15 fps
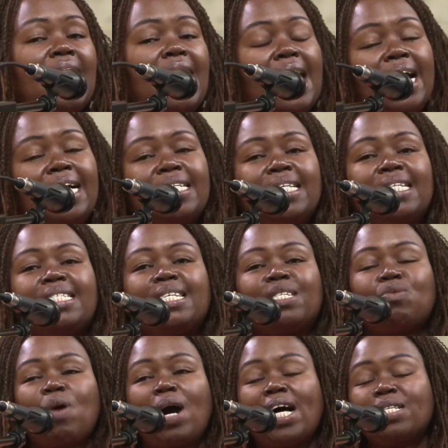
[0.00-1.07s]
And it is
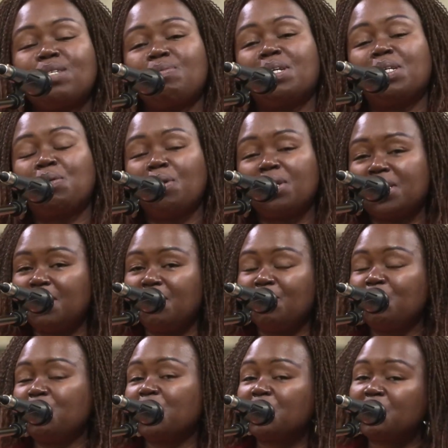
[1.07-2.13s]
worse when God gives
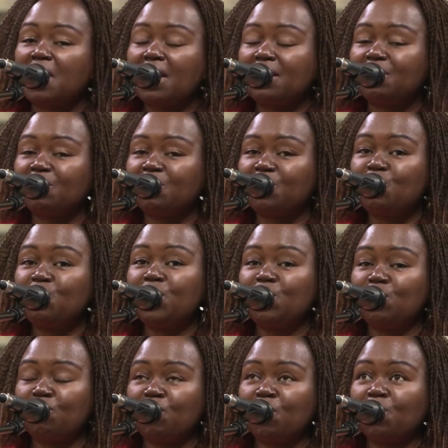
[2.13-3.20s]
you instructions. You need
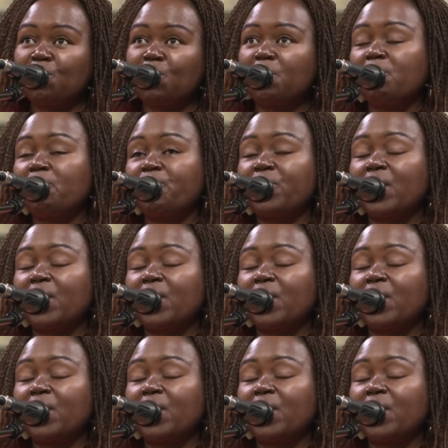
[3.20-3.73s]
to follow them.